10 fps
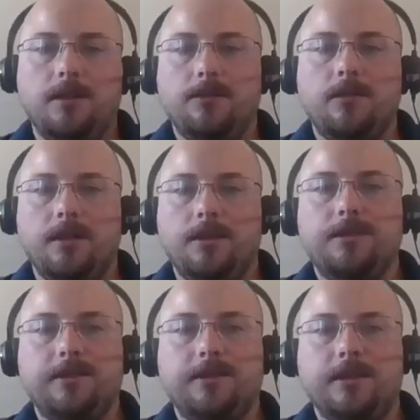either
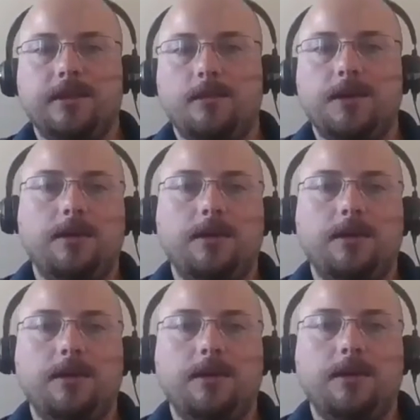in the seminary,
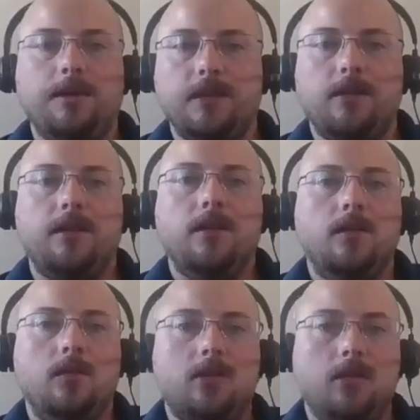in
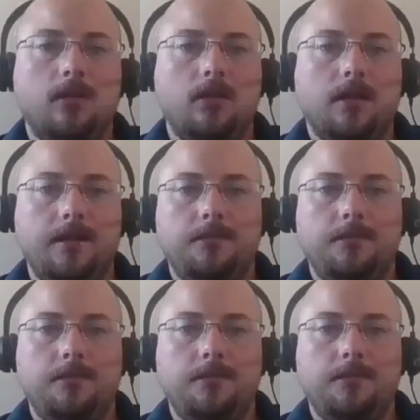military, or
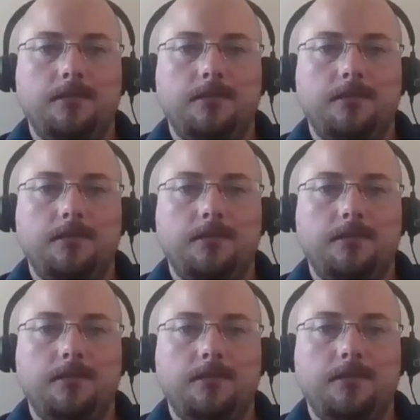in medicine,
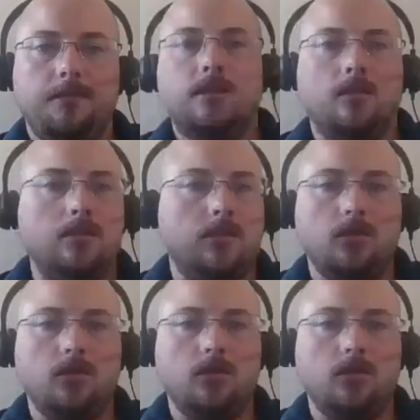or a
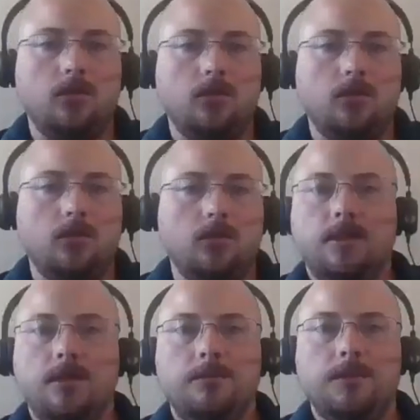lawyer.
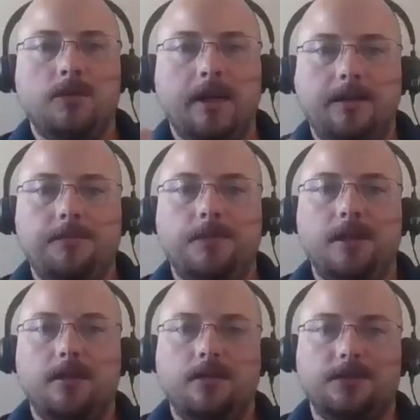But you had to
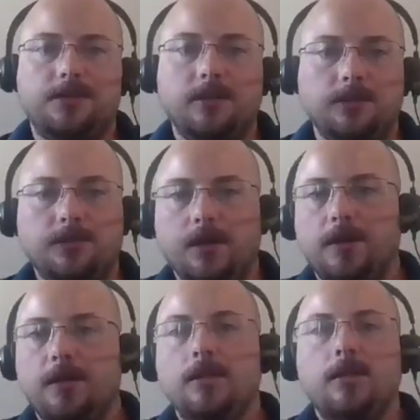be either a skill
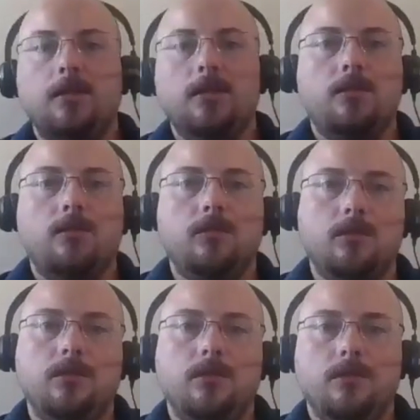trade
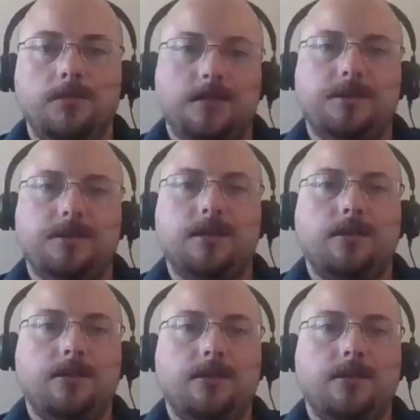or military or
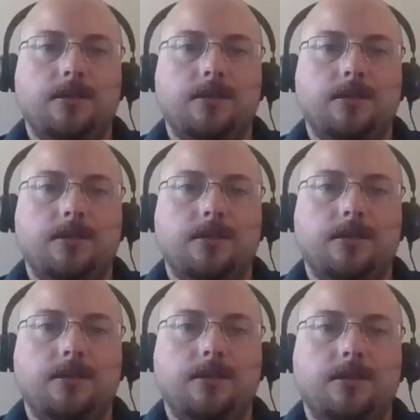clergy,
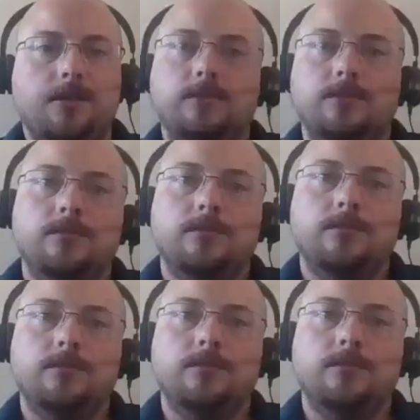or
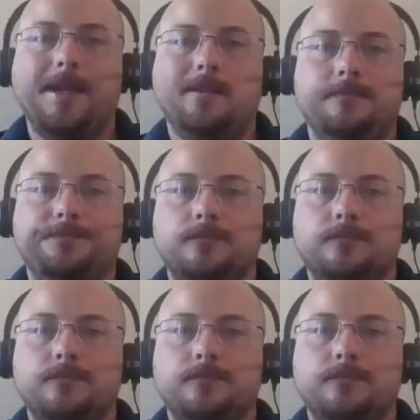you weren't a man.